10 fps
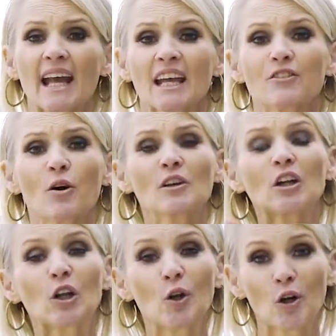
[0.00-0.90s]
If you want
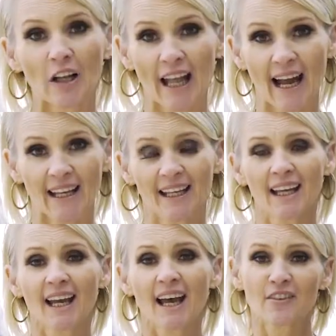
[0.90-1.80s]
to look like
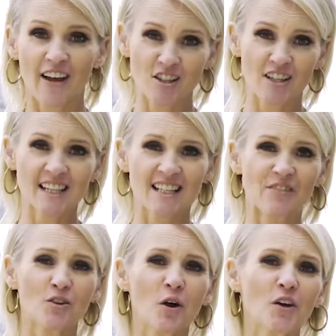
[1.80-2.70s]
a fashionista,
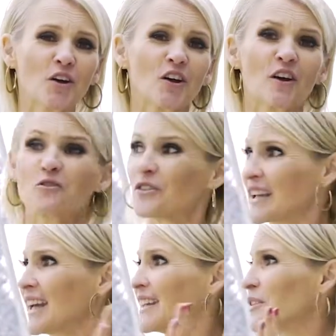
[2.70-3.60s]
if you want to fit
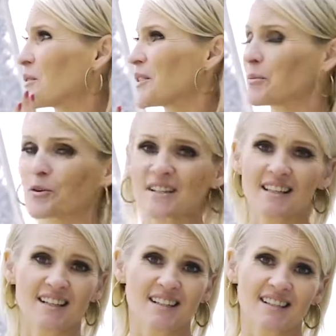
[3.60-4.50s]
in with the
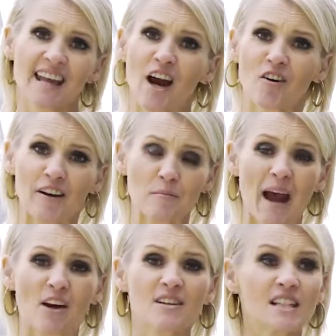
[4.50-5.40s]
Parisians here in
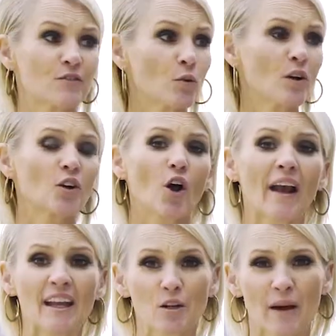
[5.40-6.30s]
Paris, if you want to go
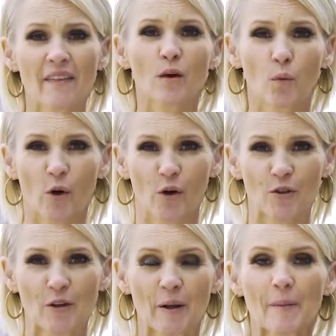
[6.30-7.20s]
anywhere in the
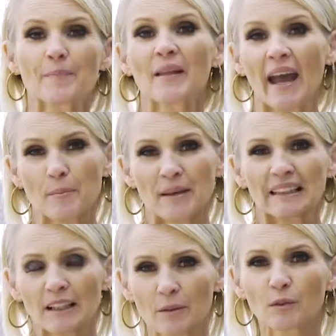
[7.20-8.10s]
world, and be a
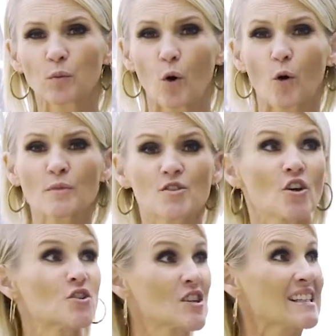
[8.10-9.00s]
little bit warm.
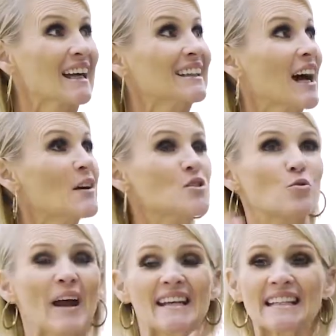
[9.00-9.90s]
So just like now, it's
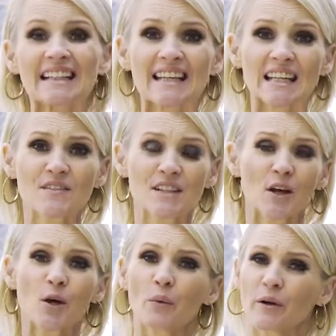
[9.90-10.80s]
raining leaves.
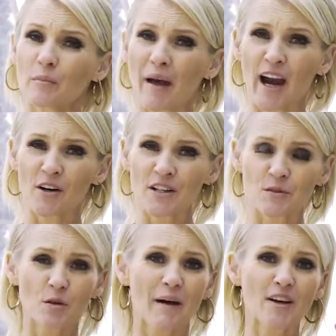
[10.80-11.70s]
We're in Paris,
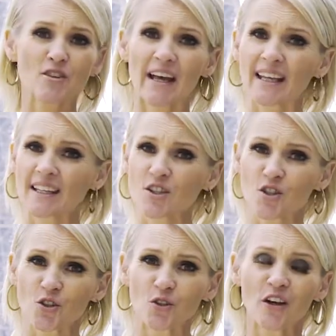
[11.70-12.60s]
we're about to head
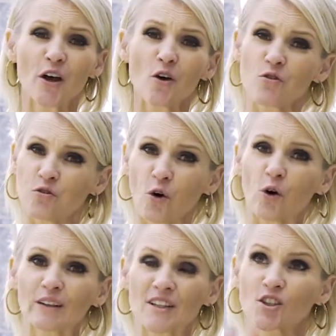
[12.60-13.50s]
into
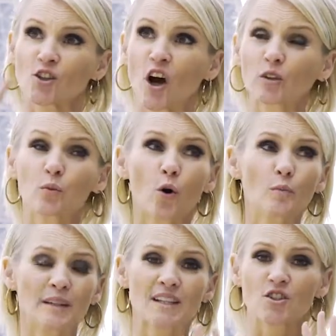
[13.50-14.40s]
fall. It's not
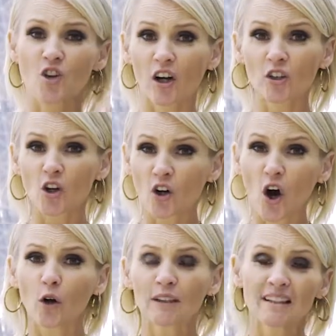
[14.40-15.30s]
warm, but it's not
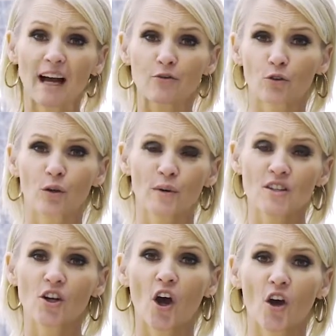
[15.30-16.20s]
cold enough for a
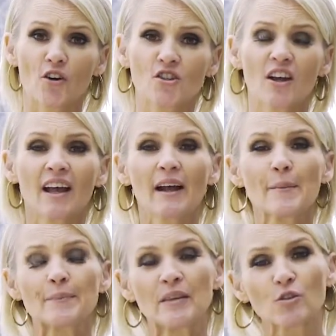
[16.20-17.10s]
winter coat.
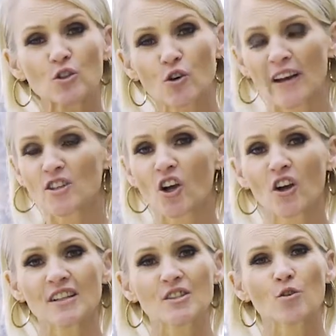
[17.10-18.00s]
Your trench
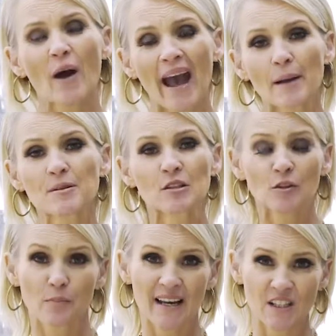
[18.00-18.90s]
coat is your
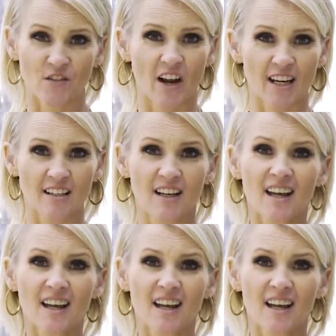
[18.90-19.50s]
absolute best friend.